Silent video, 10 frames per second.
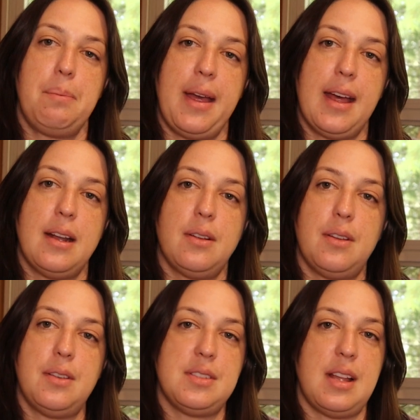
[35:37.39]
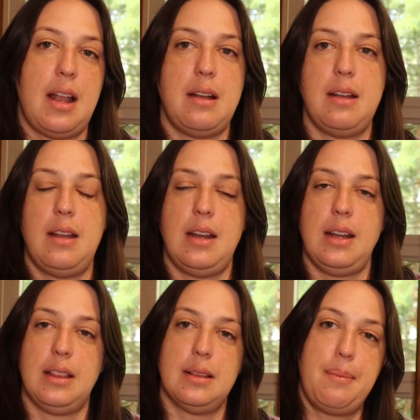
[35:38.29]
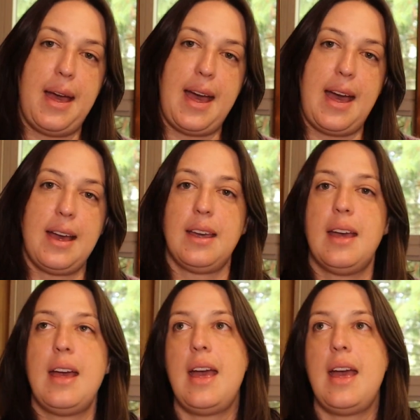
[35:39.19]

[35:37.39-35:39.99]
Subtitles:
panels and knitting the back.